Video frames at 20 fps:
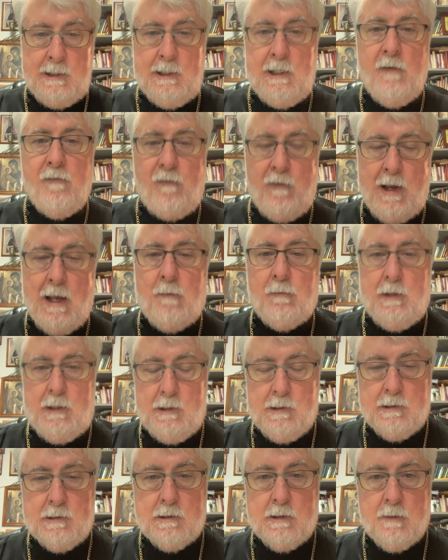needy
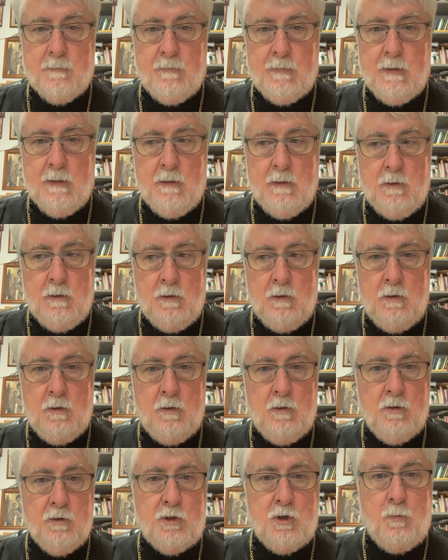families
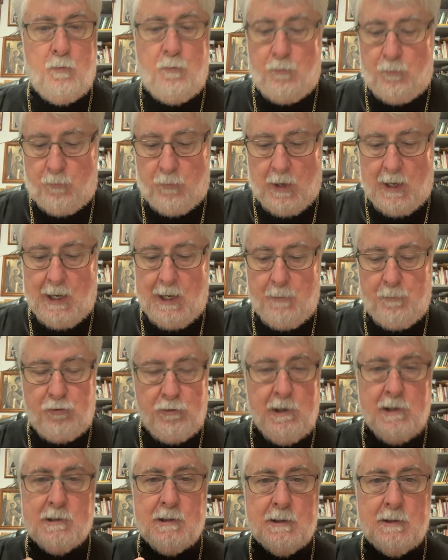to buy
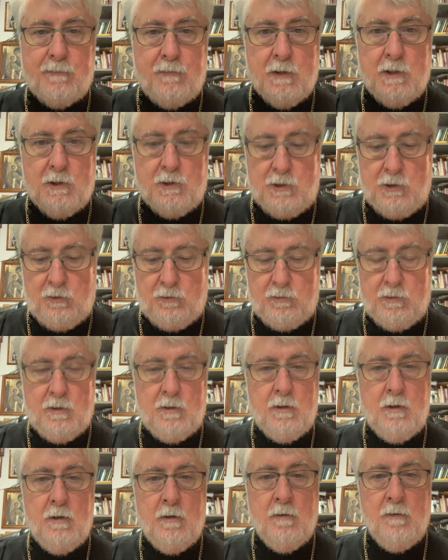presents for the
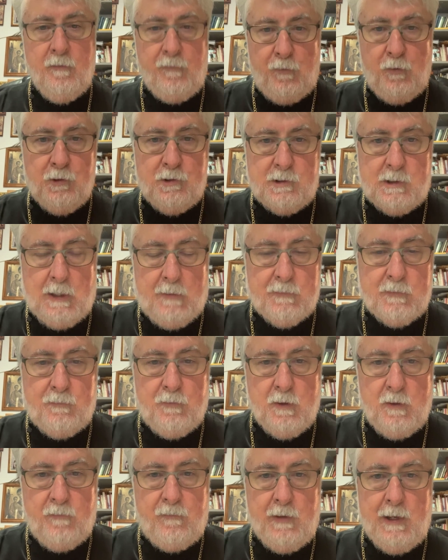children, foodstuffs
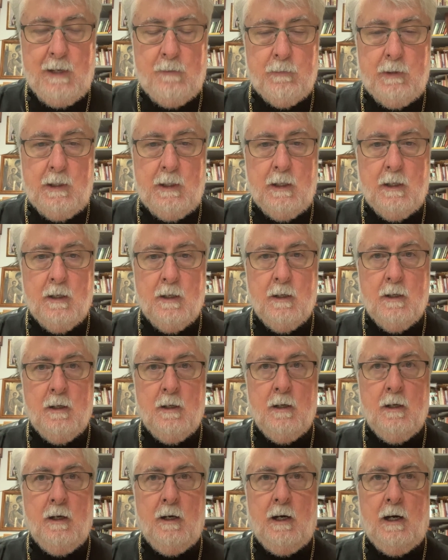for the family.
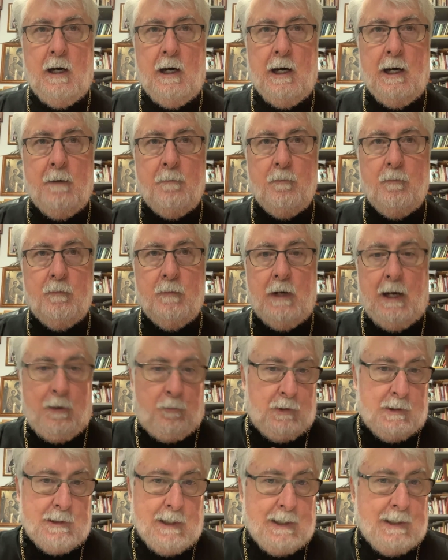Um,
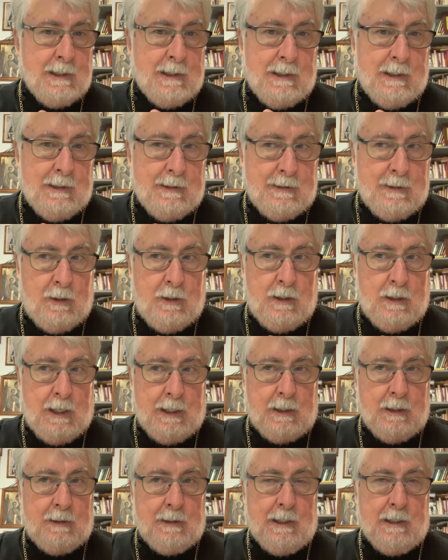I wish I can tell you
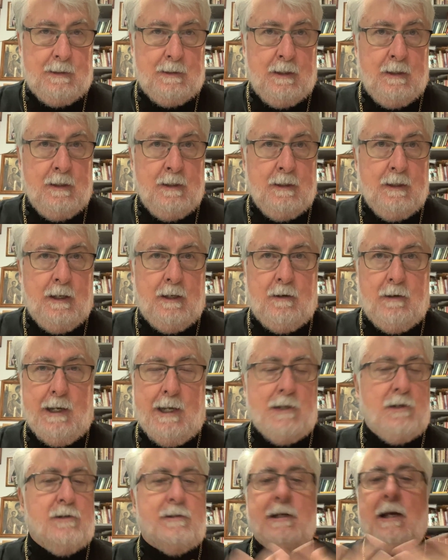I could get you know
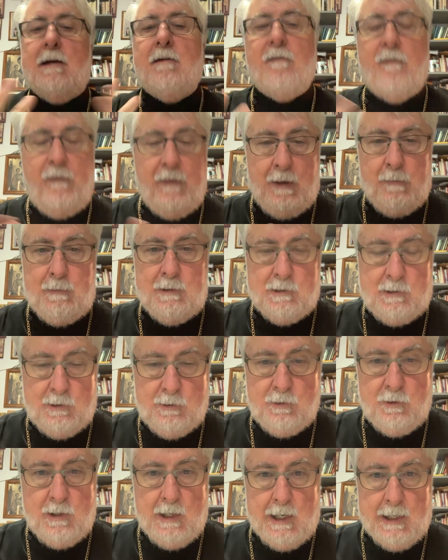eight or ten families
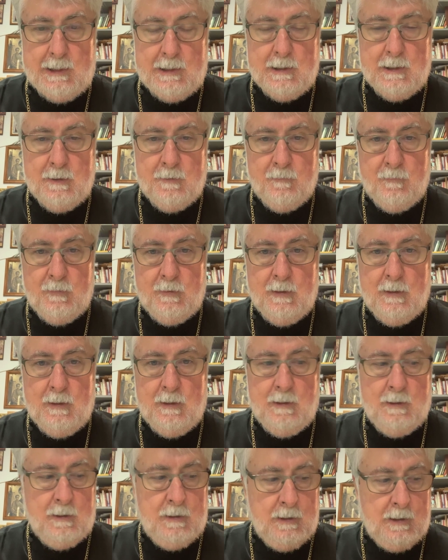to do that.
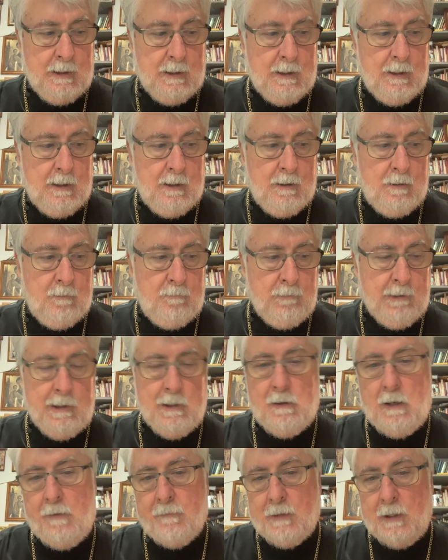Uh,
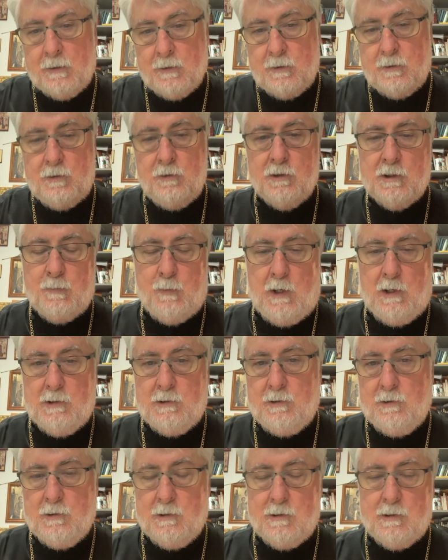right now I've got two
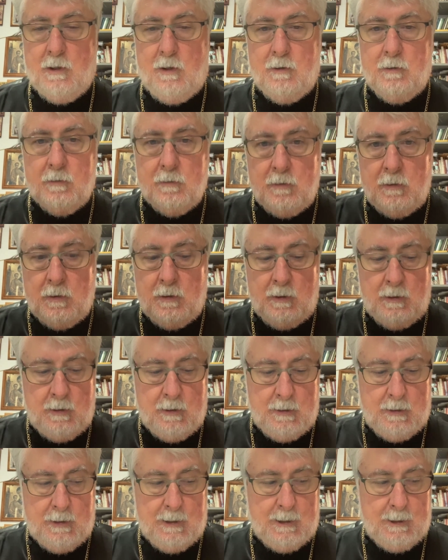sponsors, so
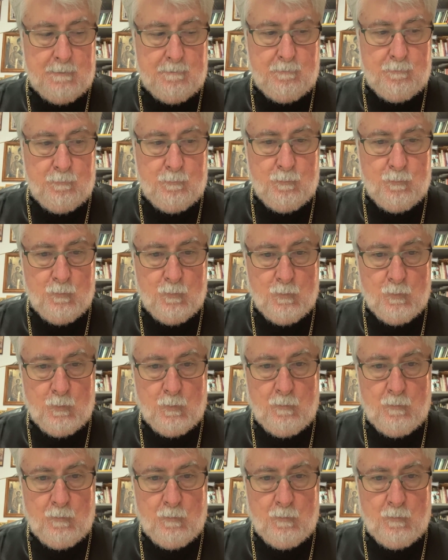um,